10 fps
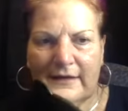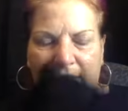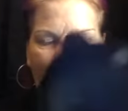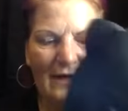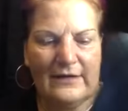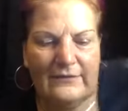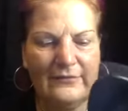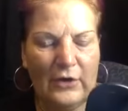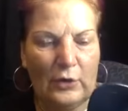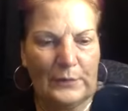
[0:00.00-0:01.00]
Have
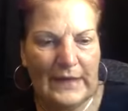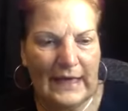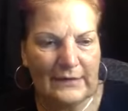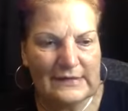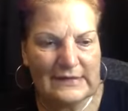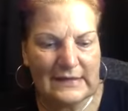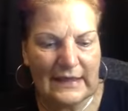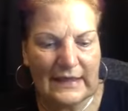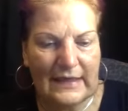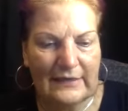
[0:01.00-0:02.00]
open house
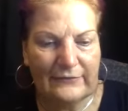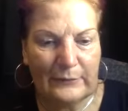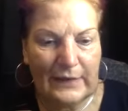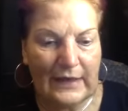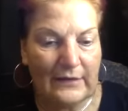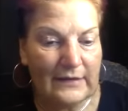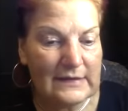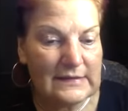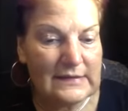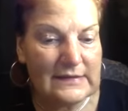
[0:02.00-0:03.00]
tonight for
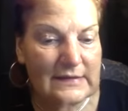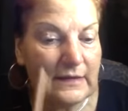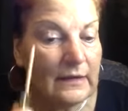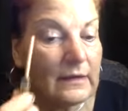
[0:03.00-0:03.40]
parents.